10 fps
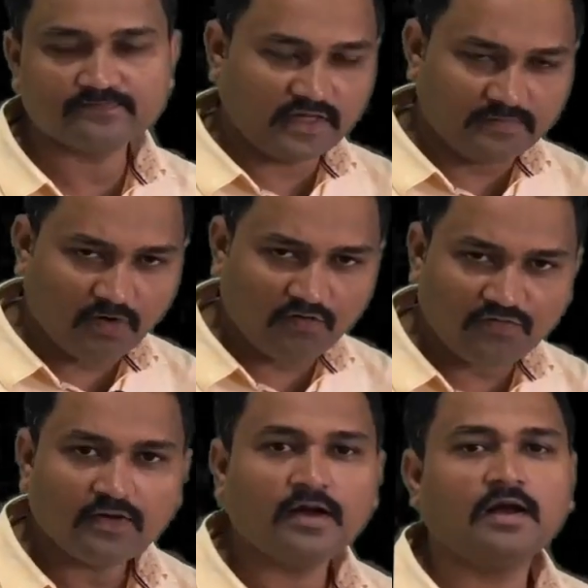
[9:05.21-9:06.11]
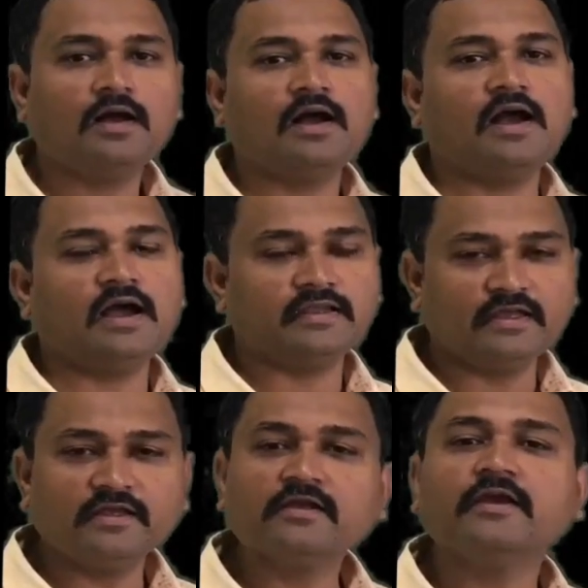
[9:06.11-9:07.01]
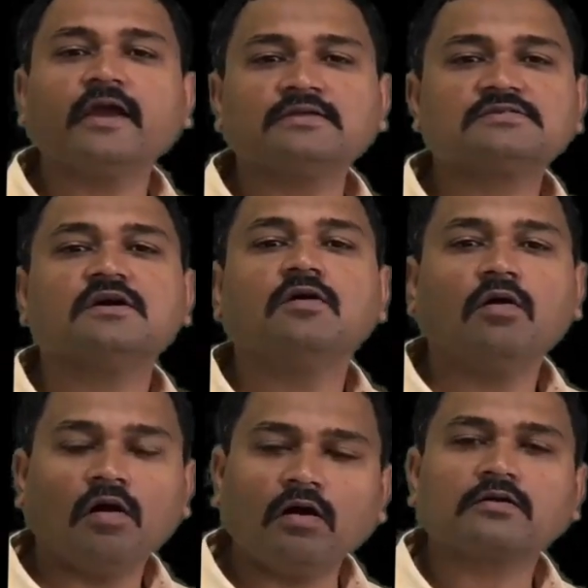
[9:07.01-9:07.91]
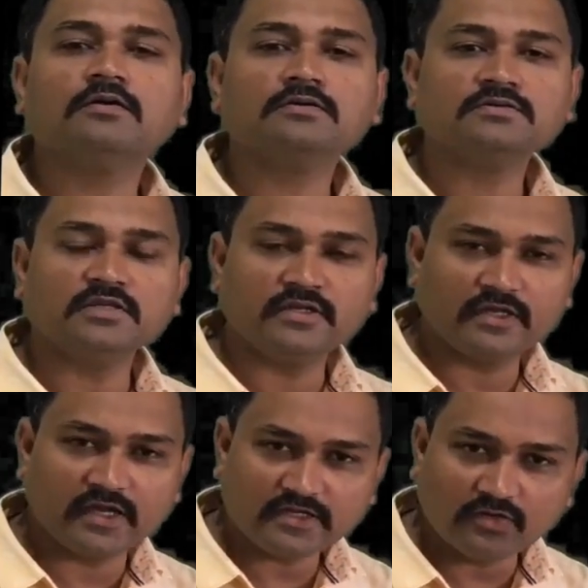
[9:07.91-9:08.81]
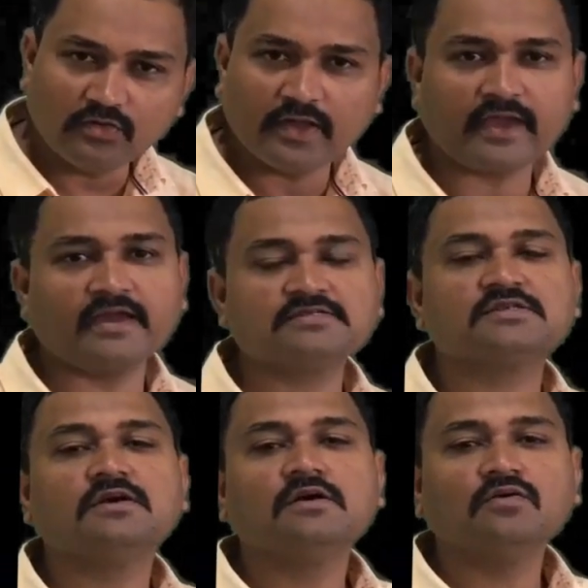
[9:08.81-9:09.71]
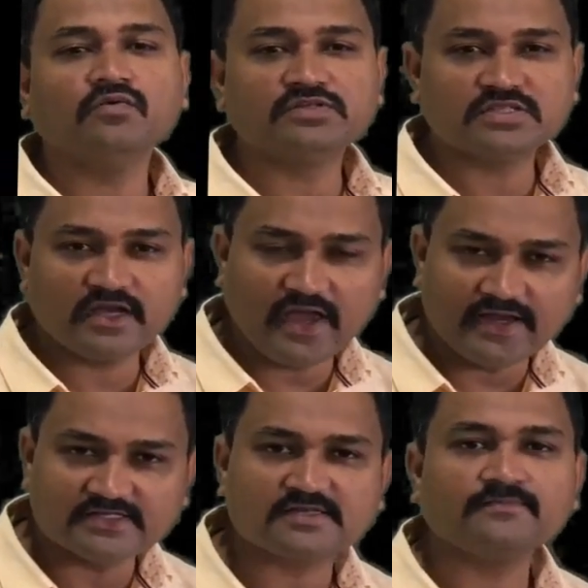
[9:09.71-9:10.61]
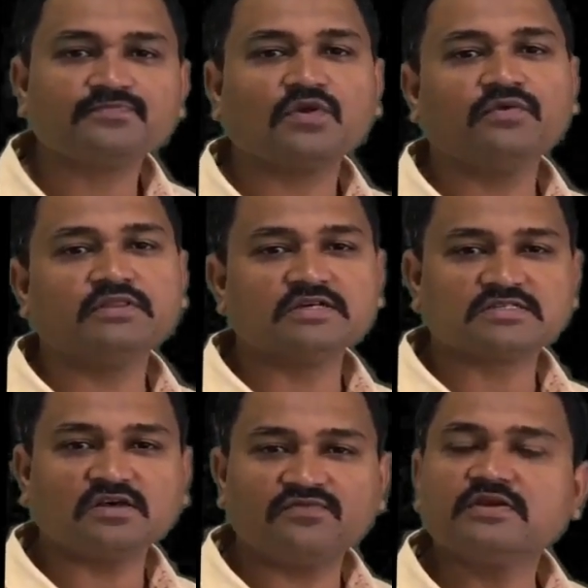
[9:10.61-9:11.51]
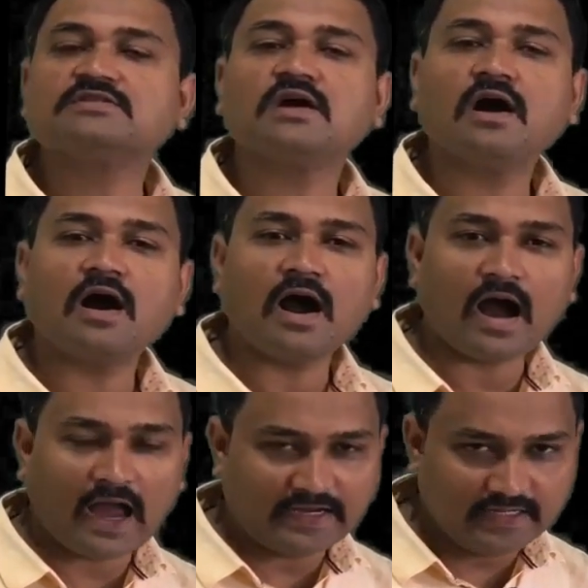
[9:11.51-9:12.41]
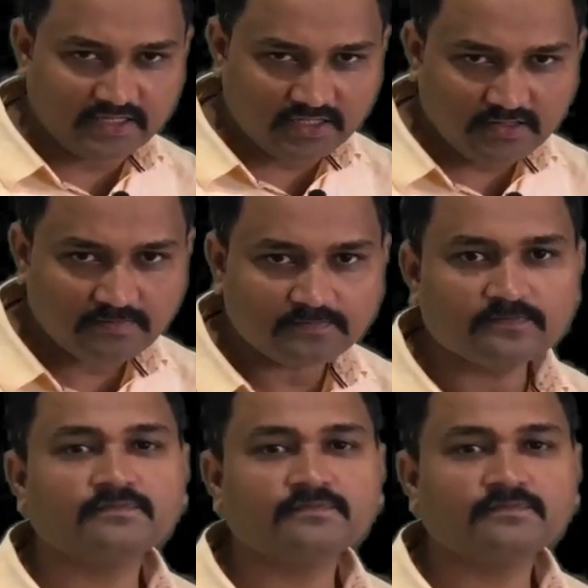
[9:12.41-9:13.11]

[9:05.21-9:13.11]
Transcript: Name of anionic ligands or the negative ligands which ends with the suffix IDE,